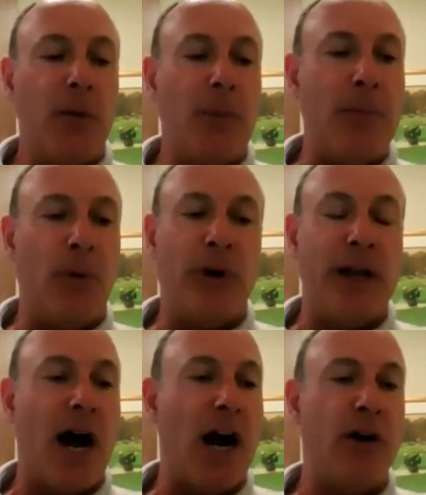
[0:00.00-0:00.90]
People can
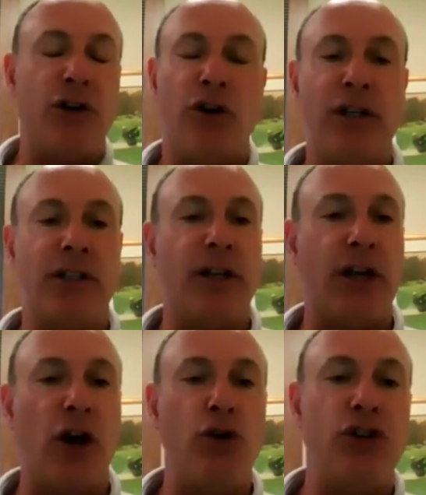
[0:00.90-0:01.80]
hire attorneys to
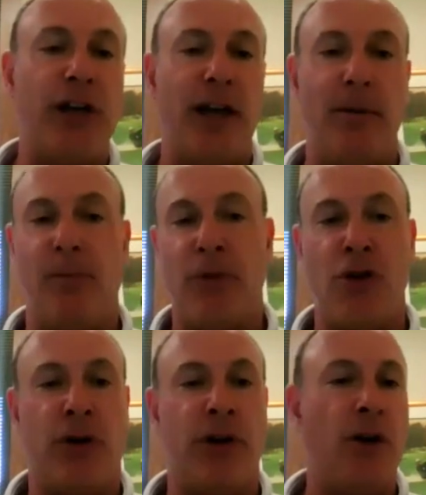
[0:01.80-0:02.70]
negotiate.
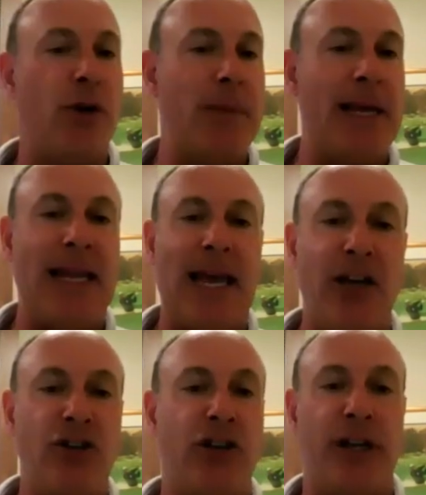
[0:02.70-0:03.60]
You can go to
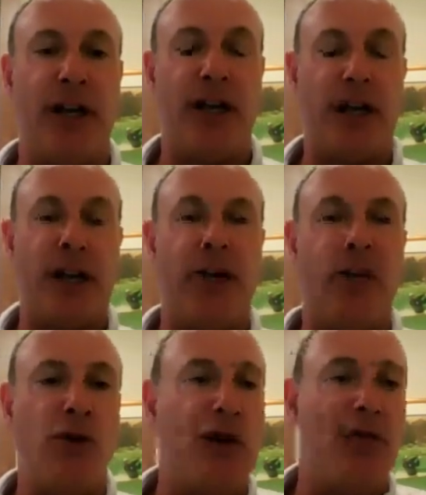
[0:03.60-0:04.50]
mediation.
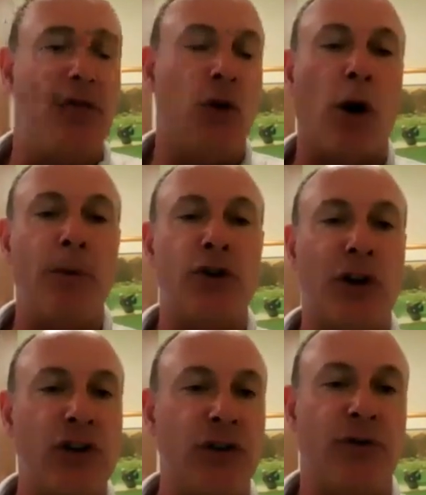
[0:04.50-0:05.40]
You can even do
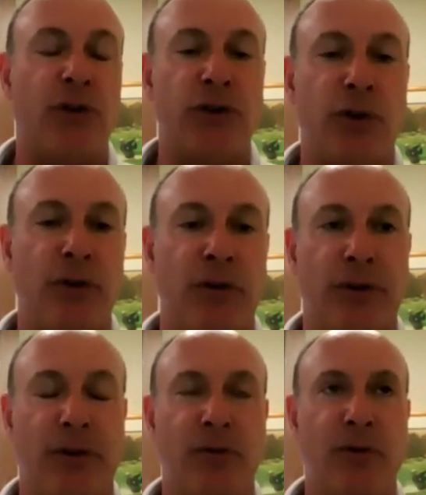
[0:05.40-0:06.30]
arbitration for
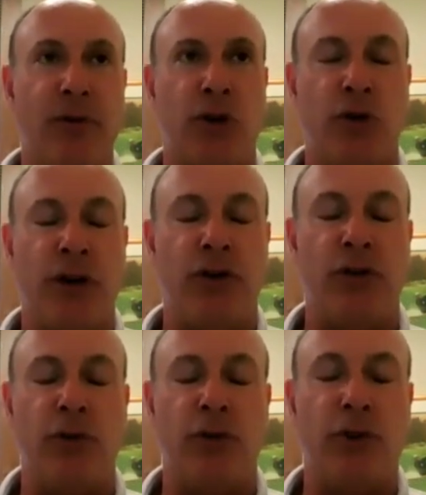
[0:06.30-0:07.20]
certain
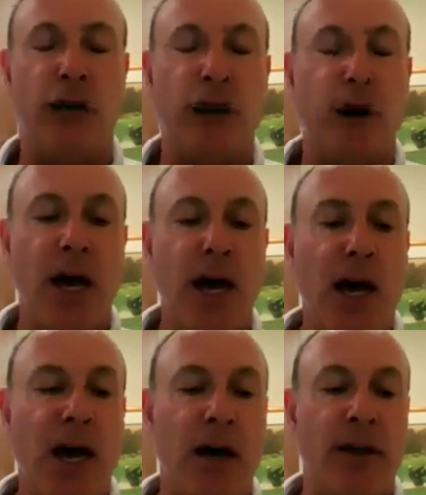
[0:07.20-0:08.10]
issues.
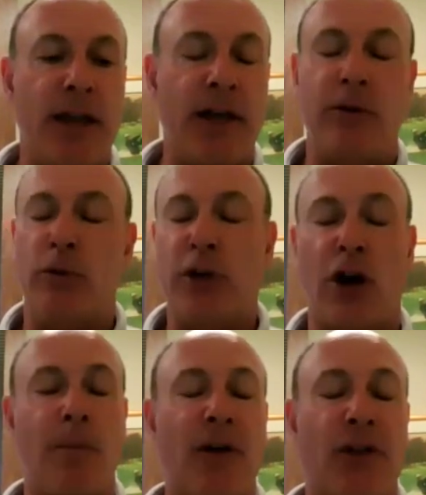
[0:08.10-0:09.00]
And then we
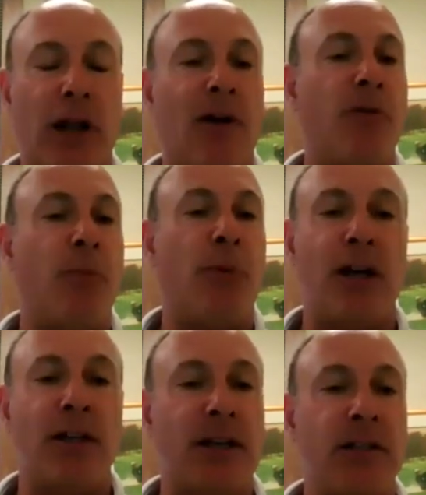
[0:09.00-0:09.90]
talk about the collaborative
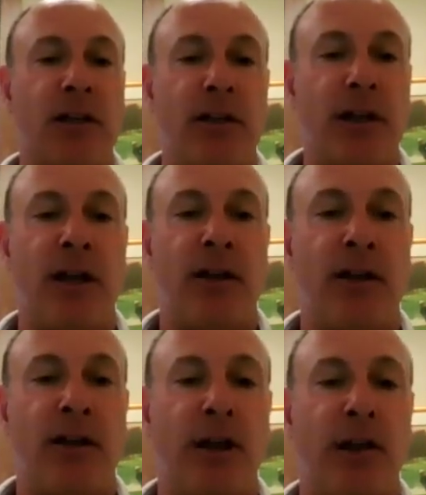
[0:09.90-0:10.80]
process and
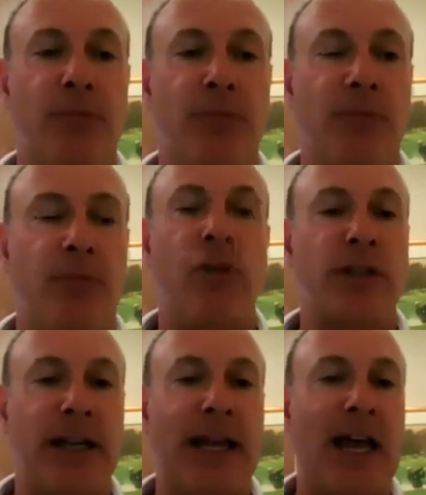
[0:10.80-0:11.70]
the divorce
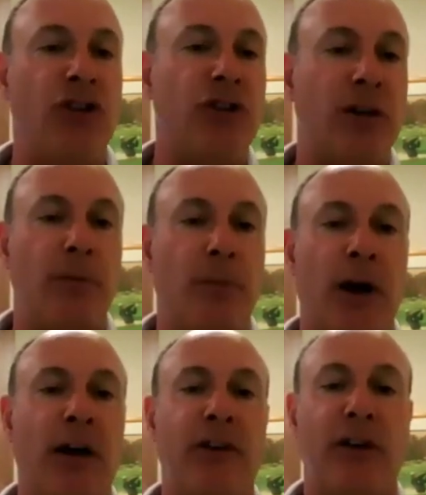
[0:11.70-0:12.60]
litigation
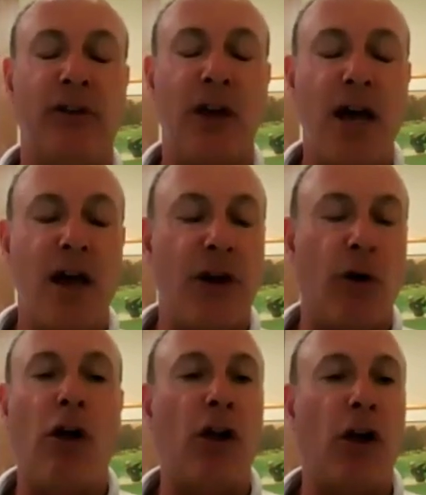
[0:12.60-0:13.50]
process. They're
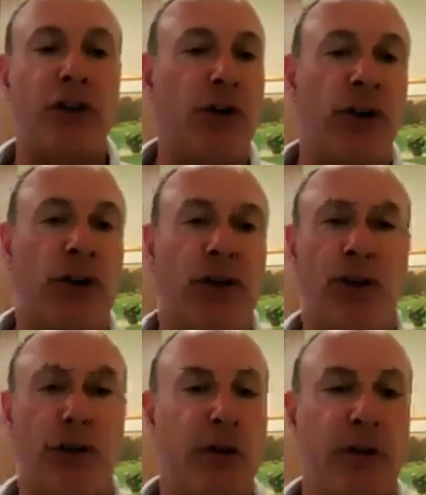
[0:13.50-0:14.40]
all alternatives.
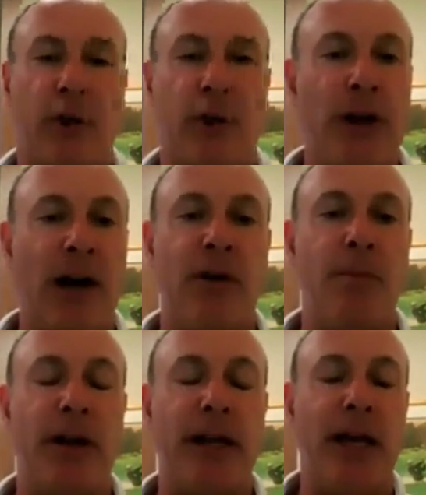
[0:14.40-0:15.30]
They're available to
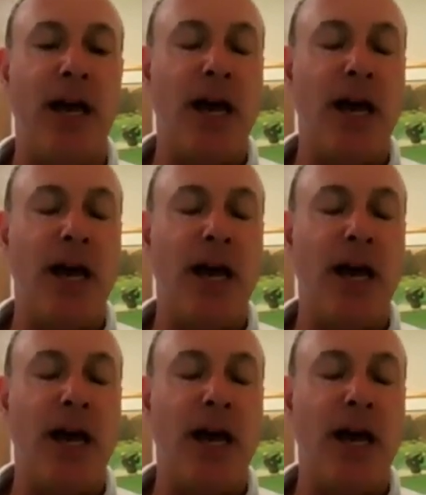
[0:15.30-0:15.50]
everybody.